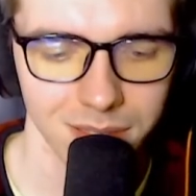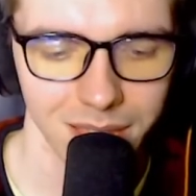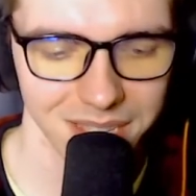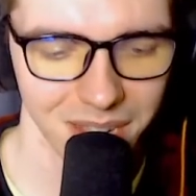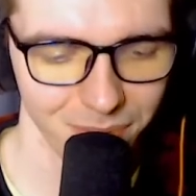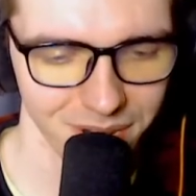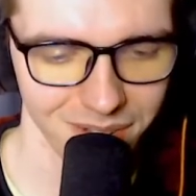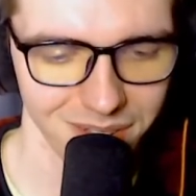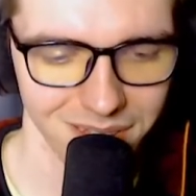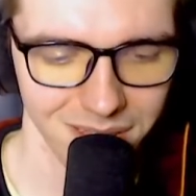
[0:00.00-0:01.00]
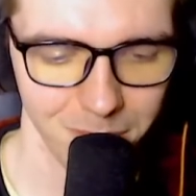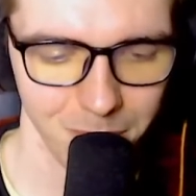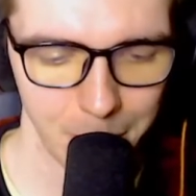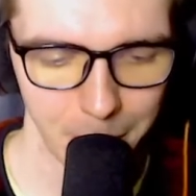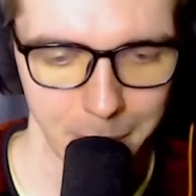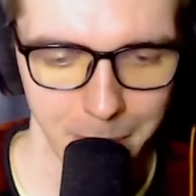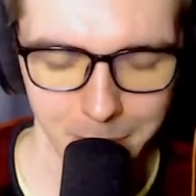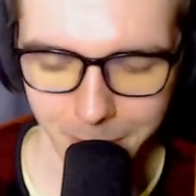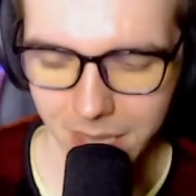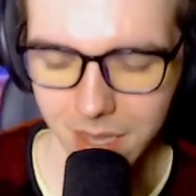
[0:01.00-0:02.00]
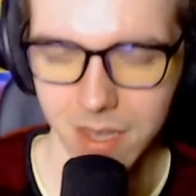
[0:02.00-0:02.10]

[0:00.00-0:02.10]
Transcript: Thanks again for now. Bye bye bye bye bye. bye.